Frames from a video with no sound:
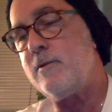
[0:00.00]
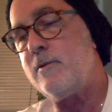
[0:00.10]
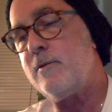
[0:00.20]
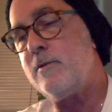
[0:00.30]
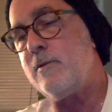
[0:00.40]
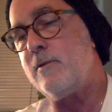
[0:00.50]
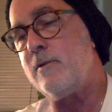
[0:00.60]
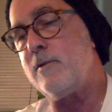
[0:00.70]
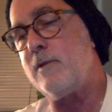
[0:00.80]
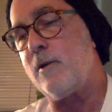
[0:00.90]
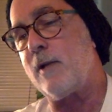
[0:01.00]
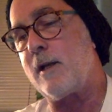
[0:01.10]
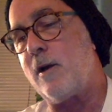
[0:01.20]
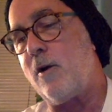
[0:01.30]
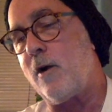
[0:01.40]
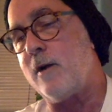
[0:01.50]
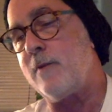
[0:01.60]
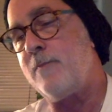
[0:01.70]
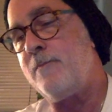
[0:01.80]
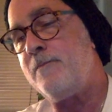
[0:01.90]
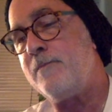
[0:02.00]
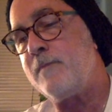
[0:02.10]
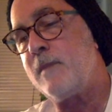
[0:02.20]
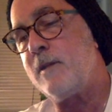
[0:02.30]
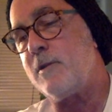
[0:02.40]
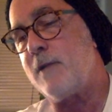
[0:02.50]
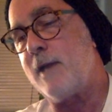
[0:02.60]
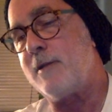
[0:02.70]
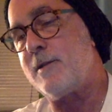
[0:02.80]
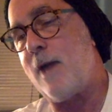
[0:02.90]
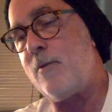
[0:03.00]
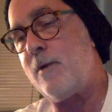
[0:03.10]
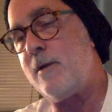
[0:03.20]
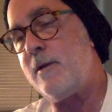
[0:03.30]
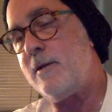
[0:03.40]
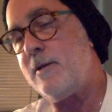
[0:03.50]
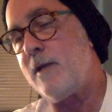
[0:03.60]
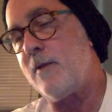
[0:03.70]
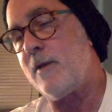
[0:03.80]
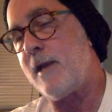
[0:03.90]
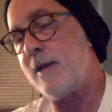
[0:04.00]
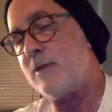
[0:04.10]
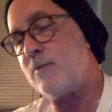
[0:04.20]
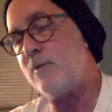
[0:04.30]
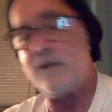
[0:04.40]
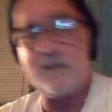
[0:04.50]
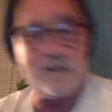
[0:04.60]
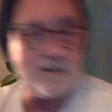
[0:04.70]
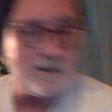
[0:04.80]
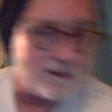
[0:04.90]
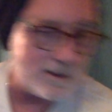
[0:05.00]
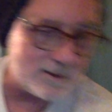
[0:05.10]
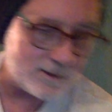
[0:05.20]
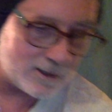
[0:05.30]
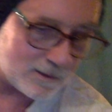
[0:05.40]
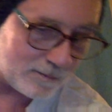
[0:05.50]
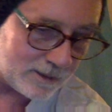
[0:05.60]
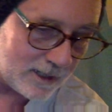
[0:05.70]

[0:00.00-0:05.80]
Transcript: like a heart. So that's that one. Then the next one is just a plain